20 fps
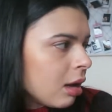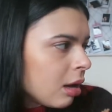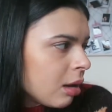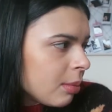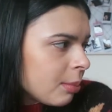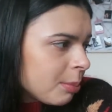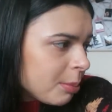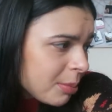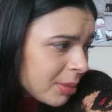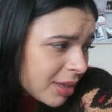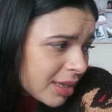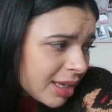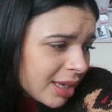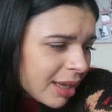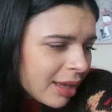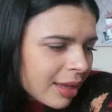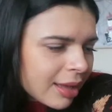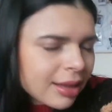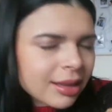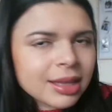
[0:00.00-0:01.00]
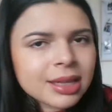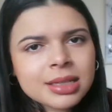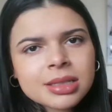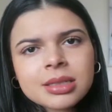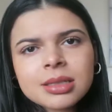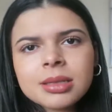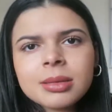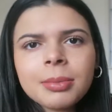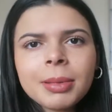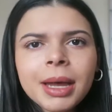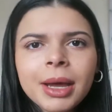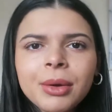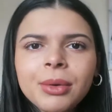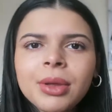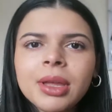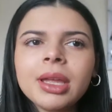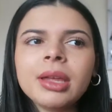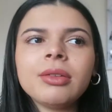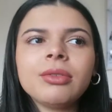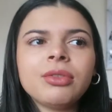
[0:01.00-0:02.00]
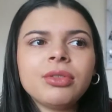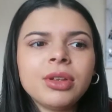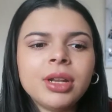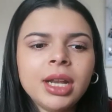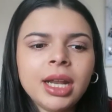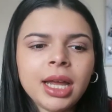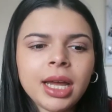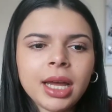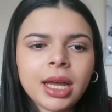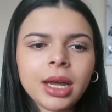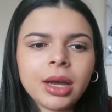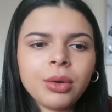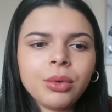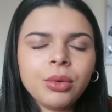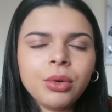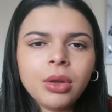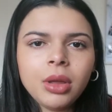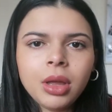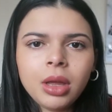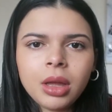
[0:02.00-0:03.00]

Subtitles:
But yeah, that's about it for now.